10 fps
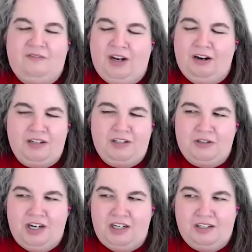very
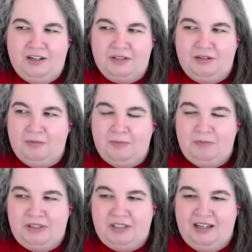strange how it's all been
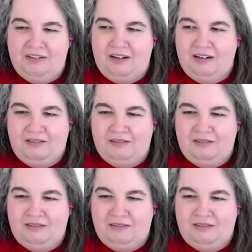put together.